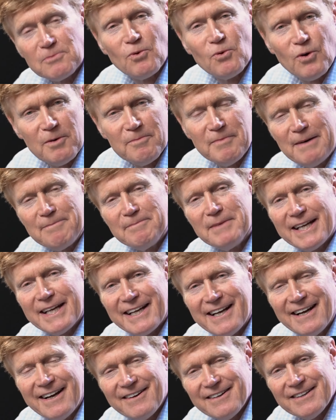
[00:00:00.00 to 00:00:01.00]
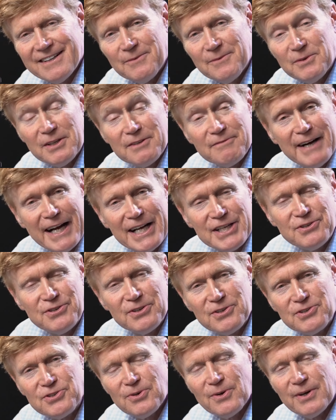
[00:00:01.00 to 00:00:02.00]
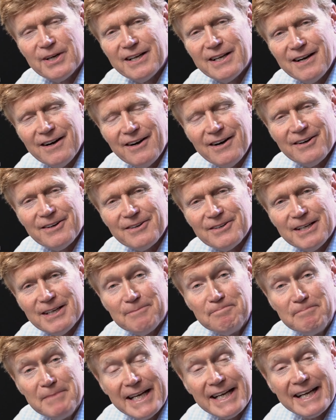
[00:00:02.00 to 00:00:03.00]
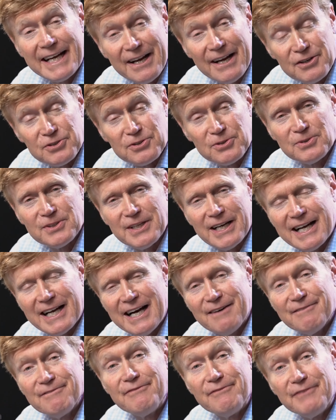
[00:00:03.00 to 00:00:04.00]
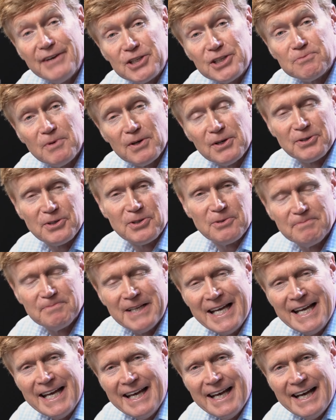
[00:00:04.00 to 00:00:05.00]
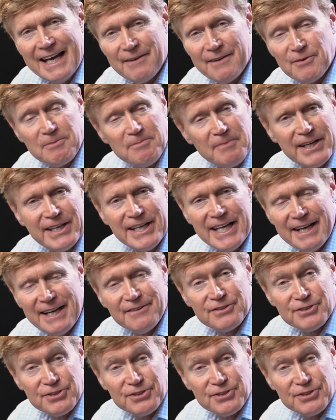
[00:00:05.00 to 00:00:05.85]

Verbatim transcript: more about Medicare, I want to invite you to join our MedicareSchool.com Facebook group. Every Monday,